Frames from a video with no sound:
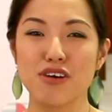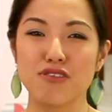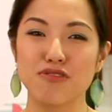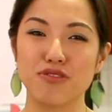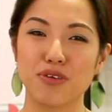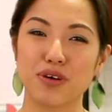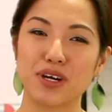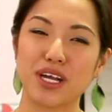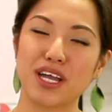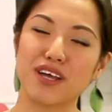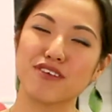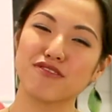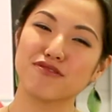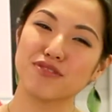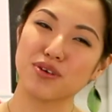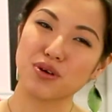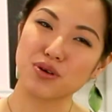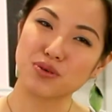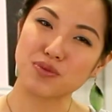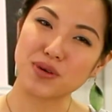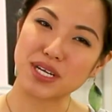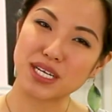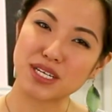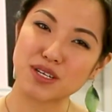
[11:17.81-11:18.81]
For a
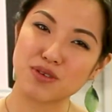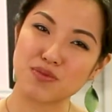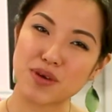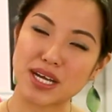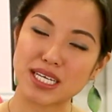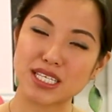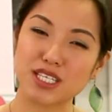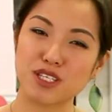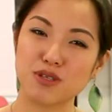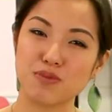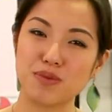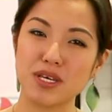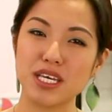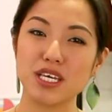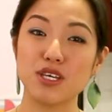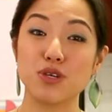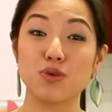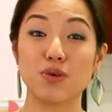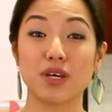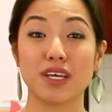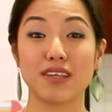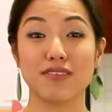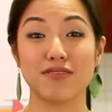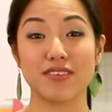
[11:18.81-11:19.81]
full written recipe,
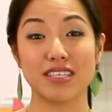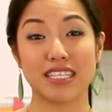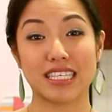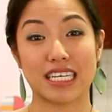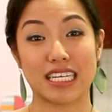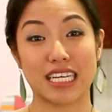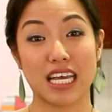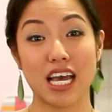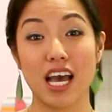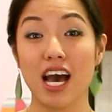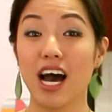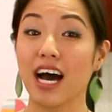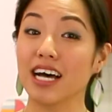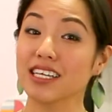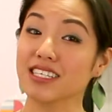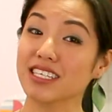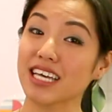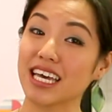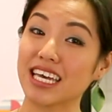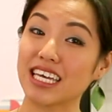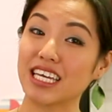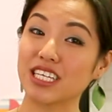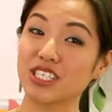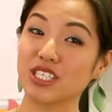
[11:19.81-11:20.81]
you can visit
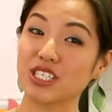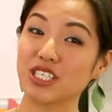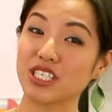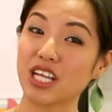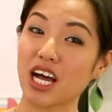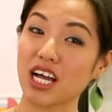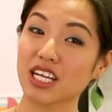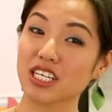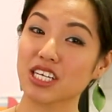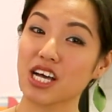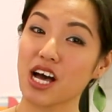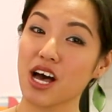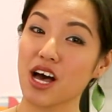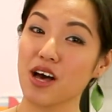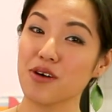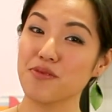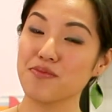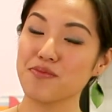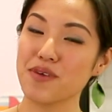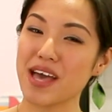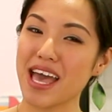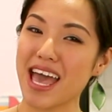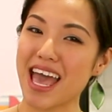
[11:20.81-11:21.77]
hotthaikitchen.com.